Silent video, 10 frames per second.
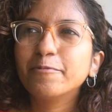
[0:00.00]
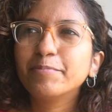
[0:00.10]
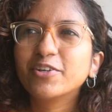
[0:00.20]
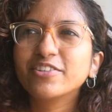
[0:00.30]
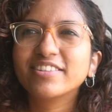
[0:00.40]

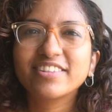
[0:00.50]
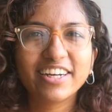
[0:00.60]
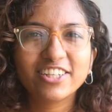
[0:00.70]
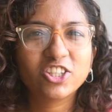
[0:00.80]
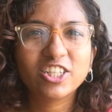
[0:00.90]
Because
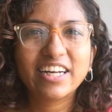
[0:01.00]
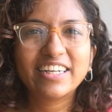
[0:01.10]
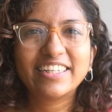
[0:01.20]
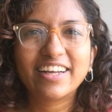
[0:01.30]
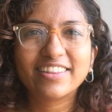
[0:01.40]
there is
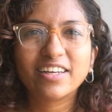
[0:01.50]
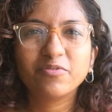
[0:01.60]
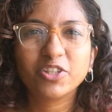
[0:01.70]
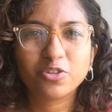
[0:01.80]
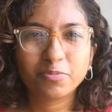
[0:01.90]
really
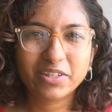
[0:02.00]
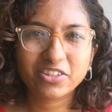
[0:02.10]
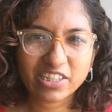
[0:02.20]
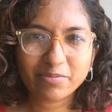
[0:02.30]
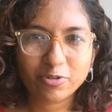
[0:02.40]
nothing we should be
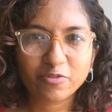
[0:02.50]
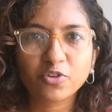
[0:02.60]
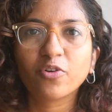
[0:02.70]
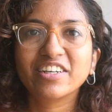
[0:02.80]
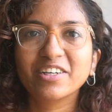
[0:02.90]
ashamed of
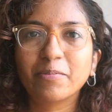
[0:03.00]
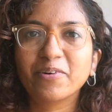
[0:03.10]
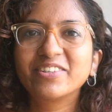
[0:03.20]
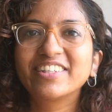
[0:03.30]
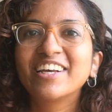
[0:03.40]
talking
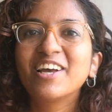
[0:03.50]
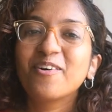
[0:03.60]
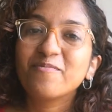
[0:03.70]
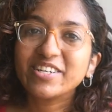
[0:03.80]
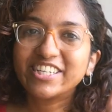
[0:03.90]
about.
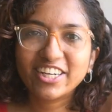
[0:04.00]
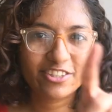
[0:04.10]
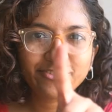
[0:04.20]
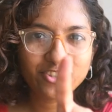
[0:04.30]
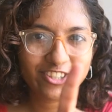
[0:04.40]
But
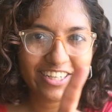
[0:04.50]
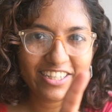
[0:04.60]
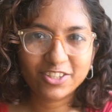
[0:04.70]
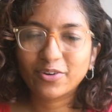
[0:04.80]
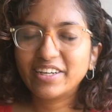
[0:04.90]
dandruff is
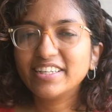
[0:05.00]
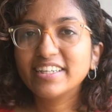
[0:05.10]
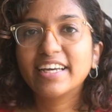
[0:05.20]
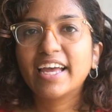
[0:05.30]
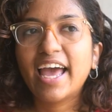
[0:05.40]
really annoying,
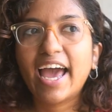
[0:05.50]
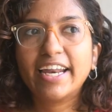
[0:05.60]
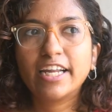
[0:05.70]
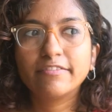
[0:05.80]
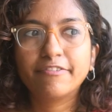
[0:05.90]

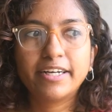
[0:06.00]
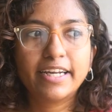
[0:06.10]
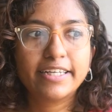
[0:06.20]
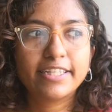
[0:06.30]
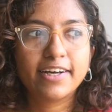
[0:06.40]
and I felt
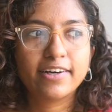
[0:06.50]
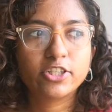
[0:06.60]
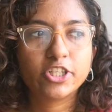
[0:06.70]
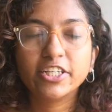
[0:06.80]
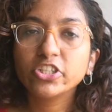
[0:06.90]
like
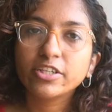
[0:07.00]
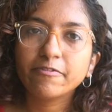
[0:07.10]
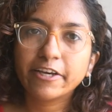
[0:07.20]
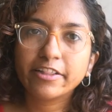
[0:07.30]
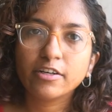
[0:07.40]
the change
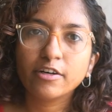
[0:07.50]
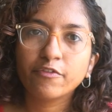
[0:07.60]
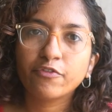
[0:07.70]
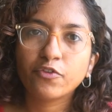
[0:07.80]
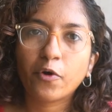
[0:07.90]
in weather
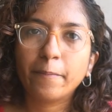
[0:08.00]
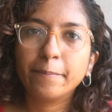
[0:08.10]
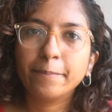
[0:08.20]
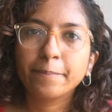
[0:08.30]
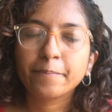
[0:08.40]

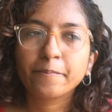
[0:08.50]
from